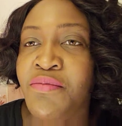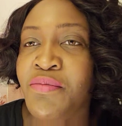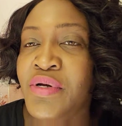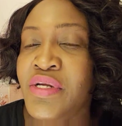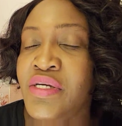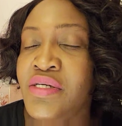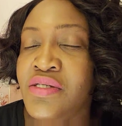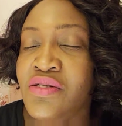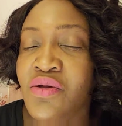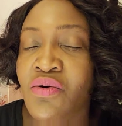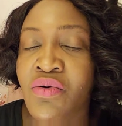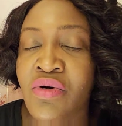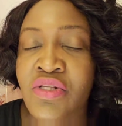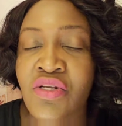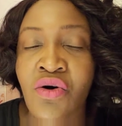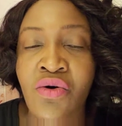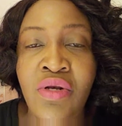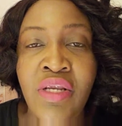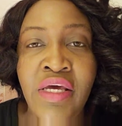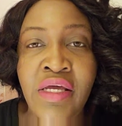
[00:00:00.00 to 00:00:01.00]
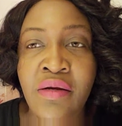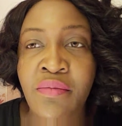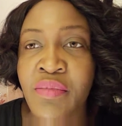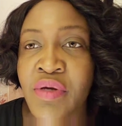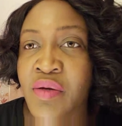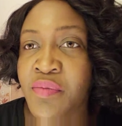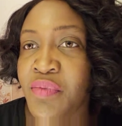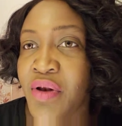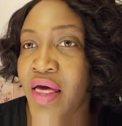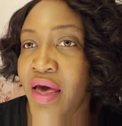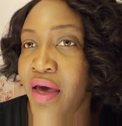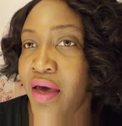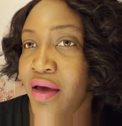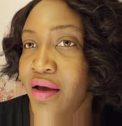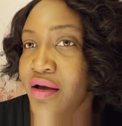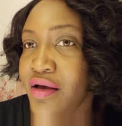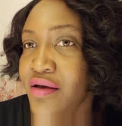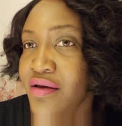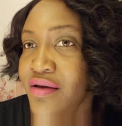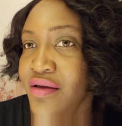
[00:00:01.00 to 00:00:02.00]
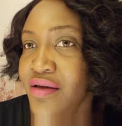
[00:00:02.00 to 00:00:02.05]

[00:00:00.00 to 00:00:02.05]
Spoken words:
please, Lord, don't let it be black.